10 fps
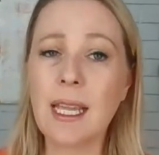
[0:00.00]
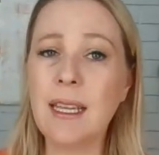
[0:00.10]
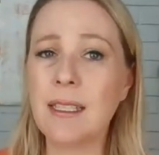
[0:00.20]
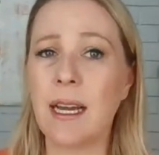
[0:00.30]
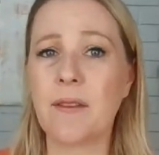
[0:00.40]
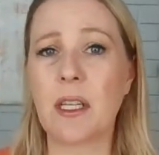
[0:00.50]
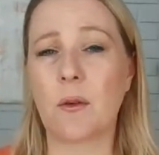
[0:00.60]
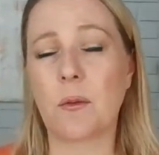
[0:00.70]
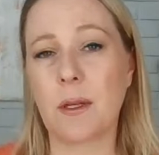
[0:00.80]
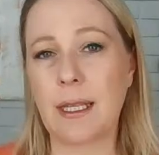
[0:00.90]
and having
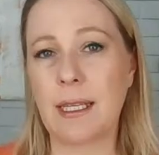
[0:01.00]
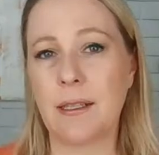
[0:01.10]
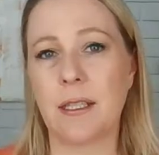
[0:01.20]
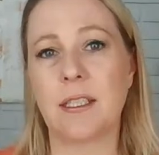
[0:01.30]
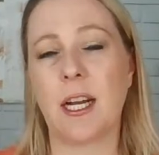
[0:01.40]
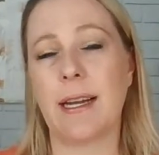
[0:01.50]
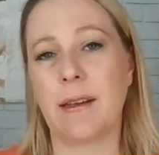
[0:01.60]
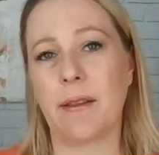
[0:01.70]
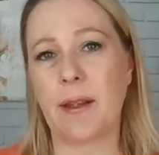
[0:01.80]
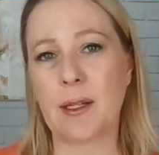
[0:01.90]
a really good
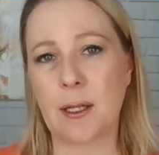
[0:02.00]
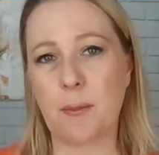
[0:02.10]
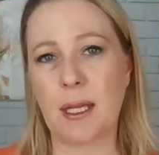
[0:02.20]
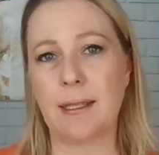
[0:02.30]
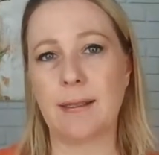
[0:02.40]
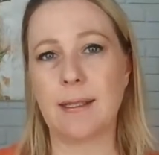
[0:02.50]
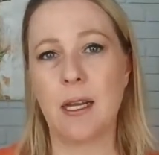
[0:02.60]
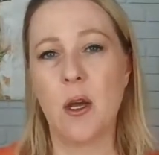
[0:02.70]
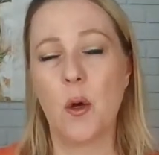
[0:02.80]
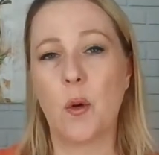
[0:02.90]
child therapist
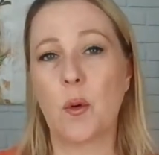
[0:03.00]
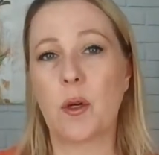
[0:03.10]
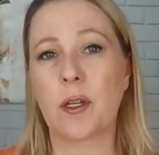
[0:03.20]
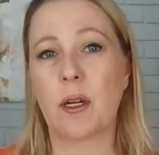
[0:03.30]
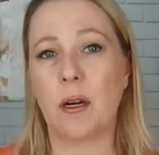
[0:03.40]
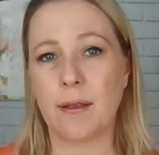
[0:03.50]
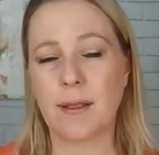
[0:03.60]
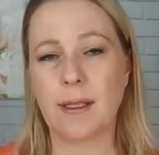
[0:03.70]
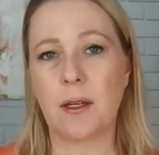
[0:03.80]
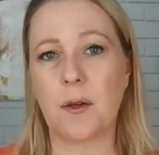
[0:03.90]
who could
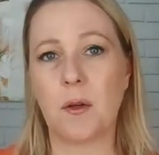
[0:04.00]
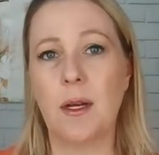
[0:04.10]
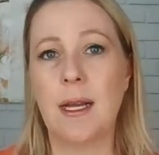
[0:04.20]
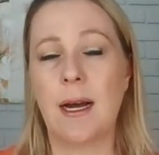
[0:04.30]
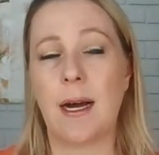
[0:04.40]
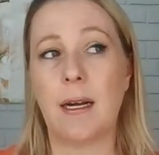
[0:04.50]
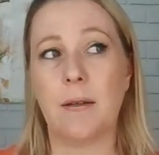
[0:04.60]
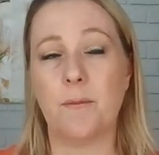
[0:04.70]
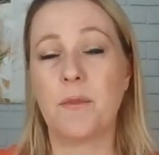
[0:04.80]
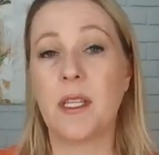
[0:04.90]
also
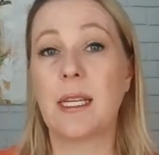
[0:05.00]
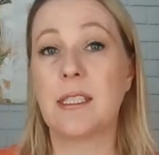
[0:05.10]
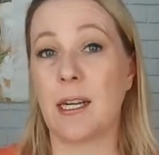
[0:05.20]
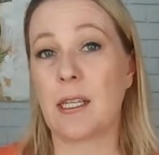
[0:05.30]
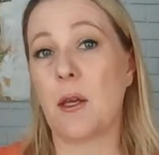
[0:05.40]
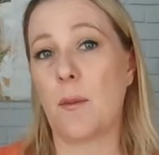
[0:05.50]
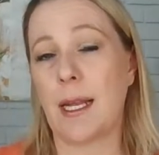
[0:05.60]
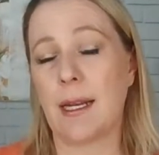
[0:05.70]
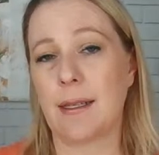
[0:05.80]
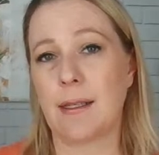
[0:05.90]

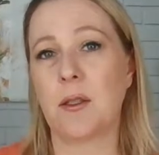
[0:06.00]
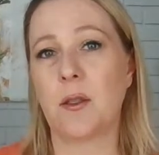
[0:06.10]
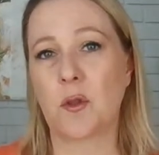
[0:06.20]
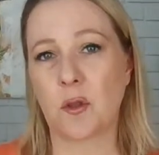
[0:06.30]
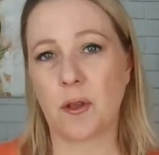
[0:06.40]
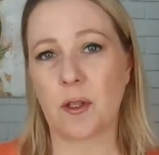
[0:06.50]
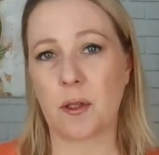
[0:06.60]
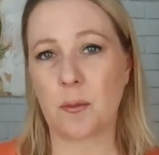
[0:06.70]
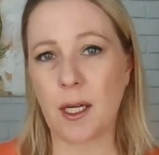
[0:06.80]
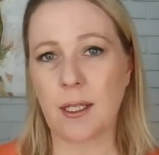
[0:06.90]
document as a neutral
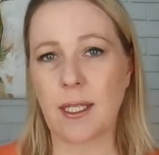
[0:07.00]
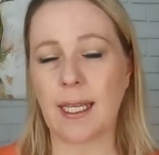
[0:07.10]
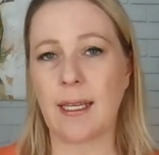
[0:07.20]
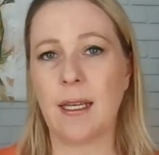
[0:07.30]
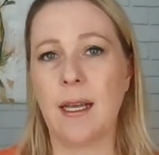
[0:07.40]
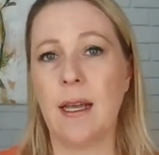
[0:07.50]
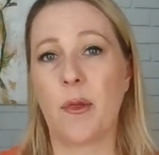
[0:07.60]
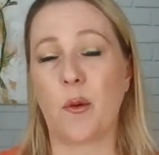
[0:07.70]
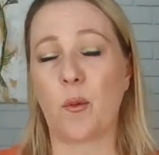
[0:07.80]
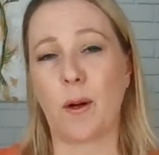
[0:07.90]
third party
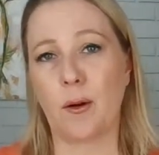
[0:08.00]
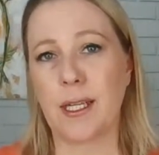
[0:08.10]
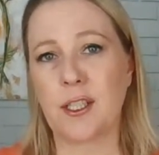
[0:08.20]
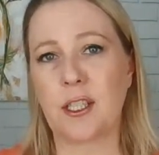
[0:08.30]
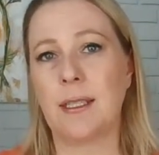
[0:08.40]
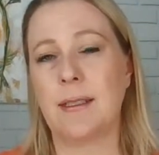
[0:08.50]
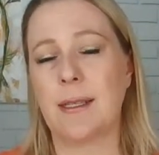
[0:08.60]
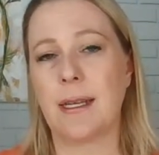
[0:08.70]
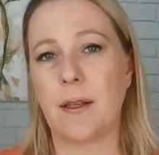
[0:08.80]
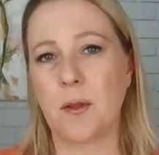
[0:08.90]
the
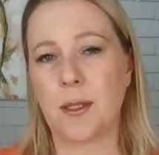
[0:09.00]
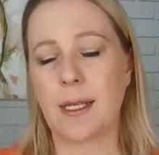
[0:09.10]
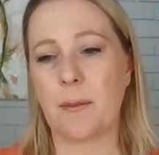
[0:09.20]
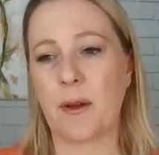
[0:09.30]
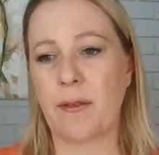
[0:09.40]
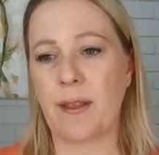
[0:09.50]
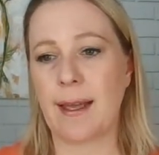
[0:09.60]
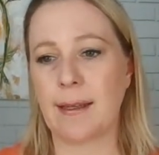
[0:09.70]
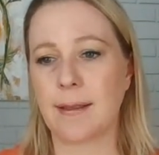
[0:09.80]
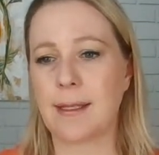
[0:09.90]
regressions and those type of
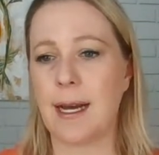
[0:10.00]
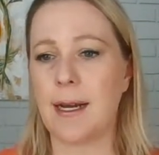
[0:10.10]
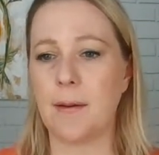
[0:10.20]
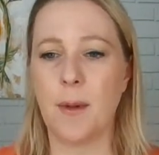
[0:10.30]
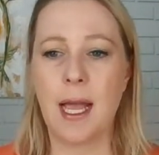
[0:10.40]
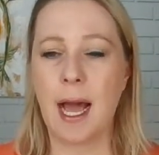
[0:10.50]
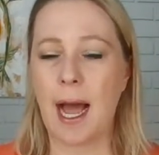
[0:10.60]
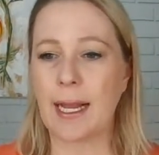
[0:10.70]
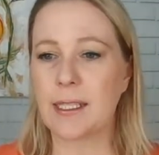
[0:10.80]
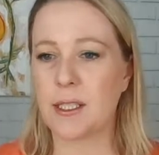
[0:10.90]
things.
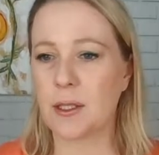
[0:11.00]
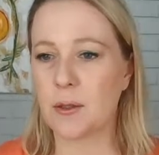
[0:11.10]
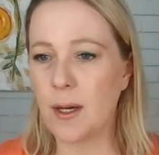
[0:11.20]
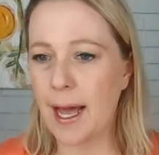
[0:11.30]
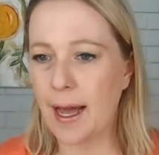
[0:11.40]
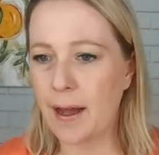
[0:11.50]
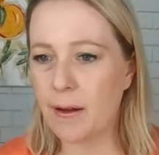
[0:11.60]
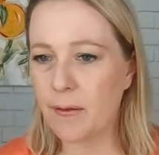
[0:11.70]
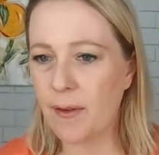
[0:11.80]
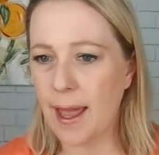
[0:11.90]
I do
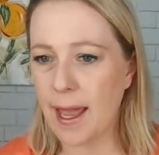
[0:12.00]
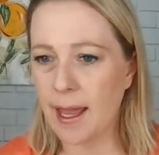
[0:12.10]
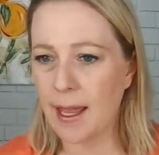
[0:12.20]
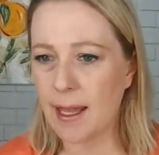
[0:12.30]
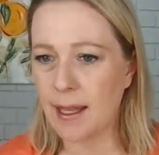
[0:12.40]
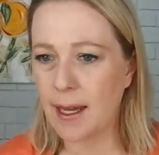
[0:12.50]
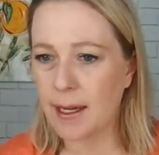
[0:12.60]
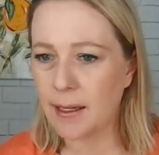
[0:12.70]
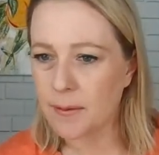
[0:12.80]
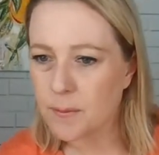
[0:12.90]
have
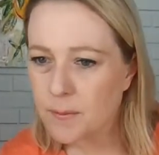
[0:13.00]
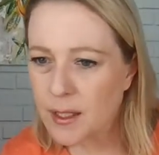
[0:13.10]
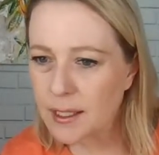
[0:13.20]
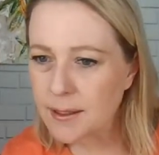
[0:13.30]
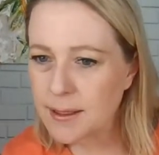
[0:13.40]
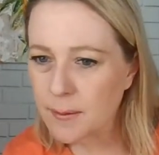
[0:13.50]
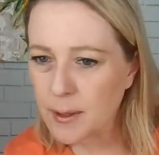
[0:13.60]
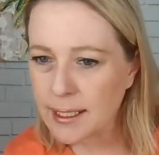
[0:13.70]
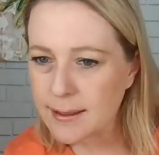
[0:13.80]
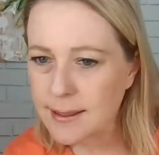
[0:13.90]
here's some
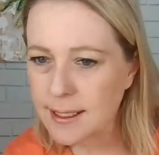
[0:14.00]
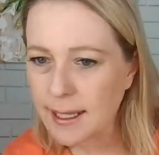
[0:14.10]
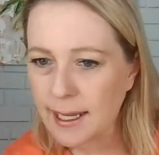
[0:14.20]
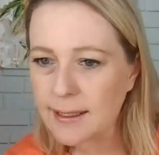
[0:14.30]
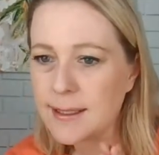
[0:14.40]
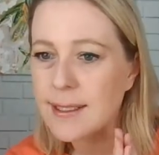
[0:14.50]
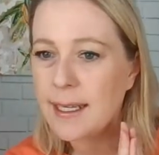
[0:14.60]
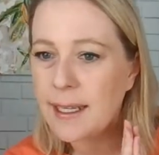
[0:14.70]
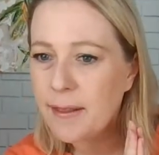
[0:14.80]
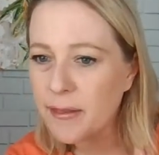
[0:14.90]
links to the ACE
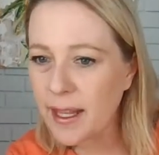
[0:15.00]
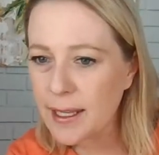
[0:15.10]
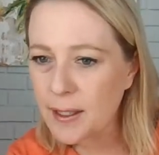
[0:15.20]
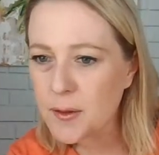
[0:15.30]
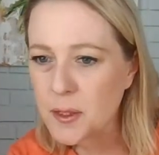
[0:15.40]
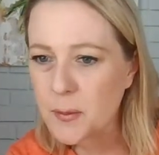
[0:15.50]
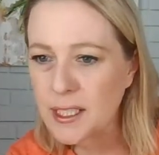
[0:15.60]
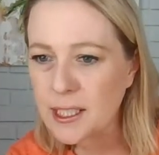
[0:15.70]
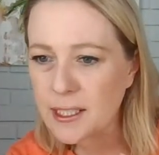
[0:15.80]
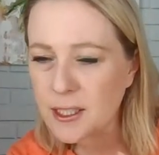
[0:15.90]
study. Thank you so
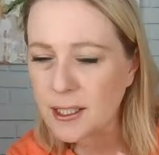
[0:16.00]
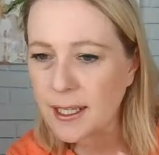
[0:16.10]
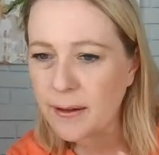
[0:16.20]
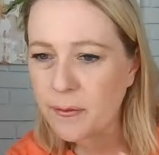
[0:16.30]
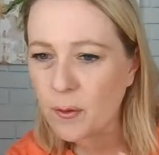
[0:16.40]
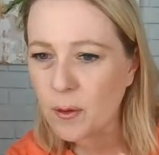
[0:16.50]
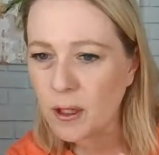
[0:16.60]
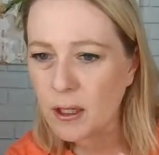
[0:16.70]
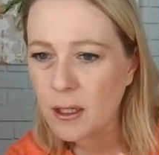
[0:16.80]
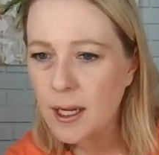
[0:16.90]
much, Angela,
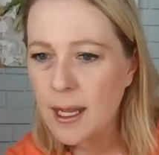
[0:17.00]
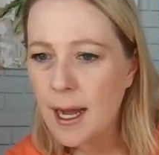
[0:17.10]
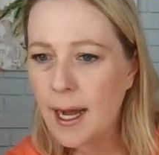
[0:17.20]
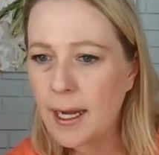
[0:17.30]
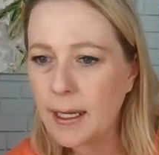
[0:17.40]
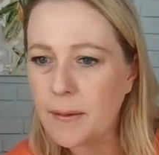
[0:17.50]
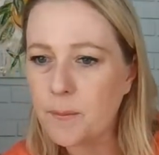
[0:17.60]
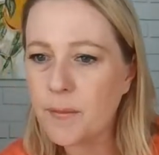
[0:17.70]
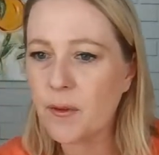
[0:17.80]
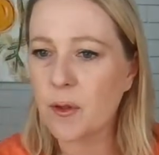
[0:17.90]
for
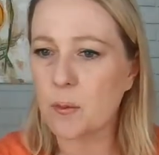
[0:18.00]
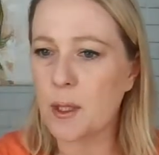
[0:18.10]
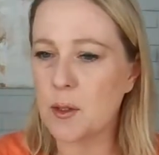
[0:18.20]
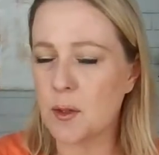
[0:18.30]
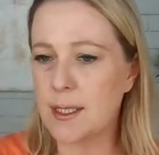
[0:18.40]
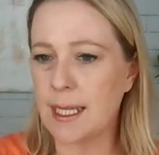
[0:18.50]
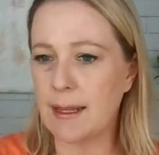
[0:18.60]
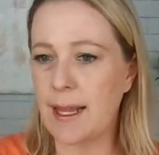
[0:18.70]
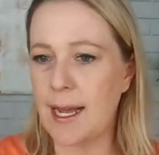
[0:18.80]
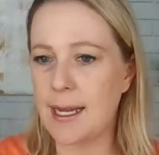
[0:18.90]

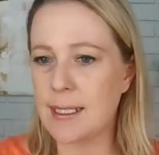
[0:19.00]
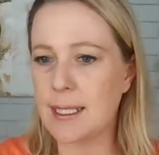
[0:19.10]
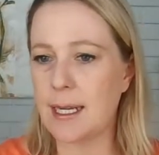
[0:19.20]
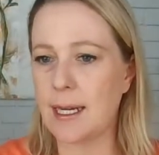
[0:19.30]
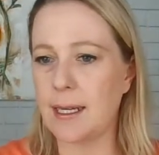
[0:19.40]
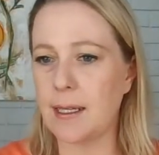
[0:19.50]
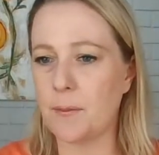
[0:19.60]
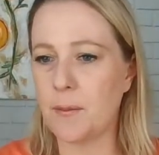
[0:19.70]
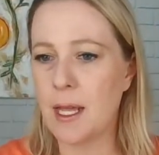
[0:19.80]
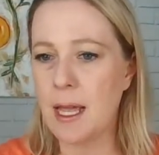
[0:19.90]
posting that.
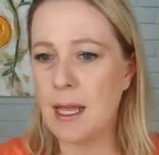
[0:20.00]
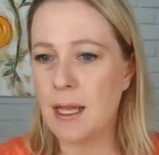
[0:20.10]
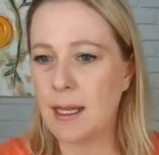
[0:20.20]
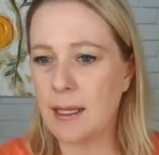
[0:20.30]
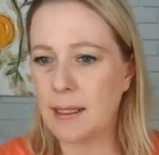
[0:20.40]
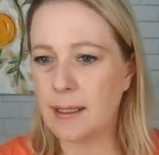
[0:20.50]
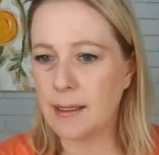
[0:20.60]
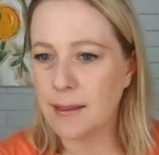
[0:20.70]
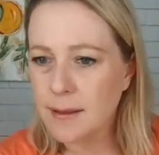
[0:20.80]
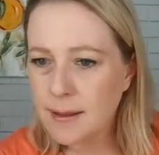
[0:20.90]
It
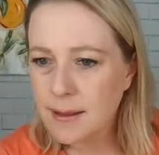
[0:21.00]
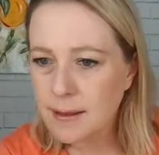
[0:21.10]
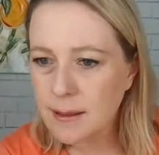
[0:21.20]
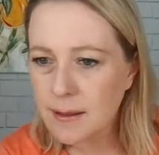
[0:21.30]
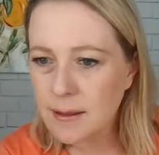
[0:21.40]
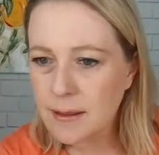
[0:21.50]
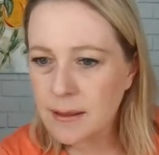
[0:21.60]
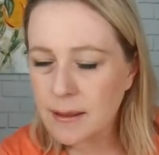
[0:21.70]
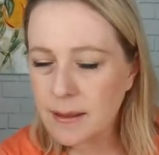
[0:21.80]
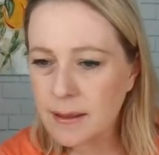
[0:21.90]
is,
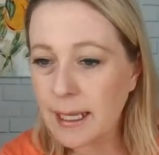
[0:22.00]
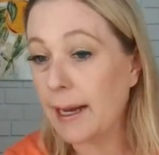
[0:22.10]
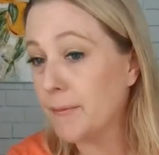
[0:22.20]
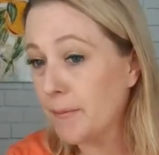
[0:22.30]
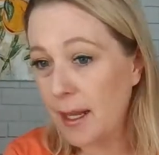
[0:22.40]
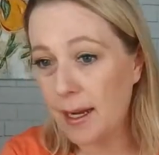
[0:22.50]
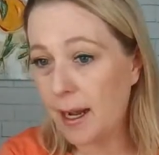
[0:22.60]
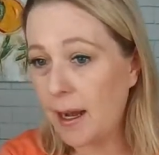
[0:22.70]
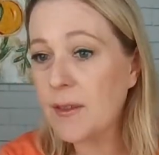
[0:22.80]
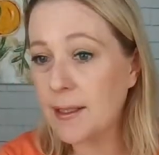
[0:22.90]
yeah,
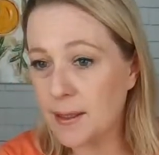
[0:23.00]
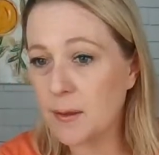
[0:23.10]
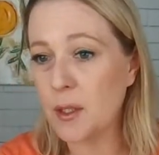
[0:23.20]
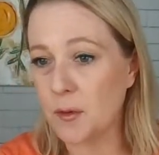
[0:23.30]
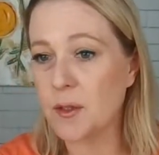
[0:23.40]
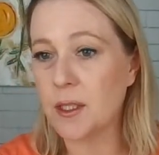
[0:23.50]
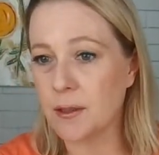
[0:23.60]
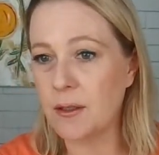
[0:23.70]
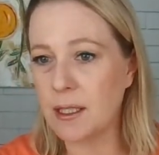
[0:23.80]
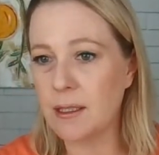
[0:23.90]
obvious abuse. You're
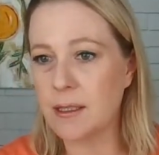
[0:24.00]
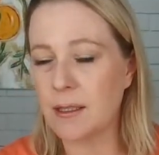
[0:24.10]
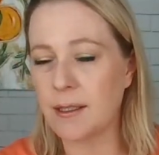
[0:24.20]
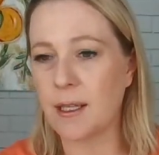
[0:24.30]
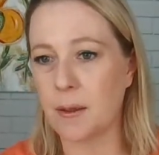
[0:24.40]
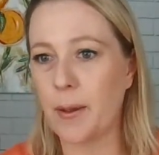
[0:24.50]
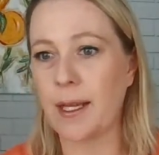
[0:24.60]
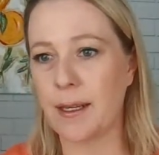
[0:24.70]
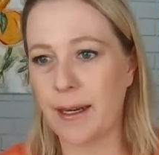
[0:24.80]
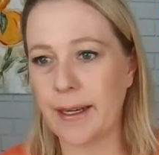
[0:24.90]
going into the dog
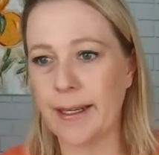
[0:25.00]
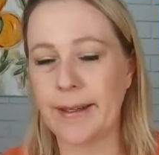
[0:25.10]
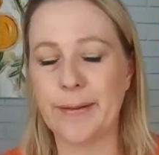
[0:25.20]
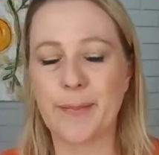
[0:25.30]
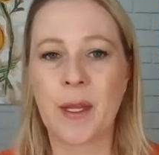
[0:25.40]
pen. I know.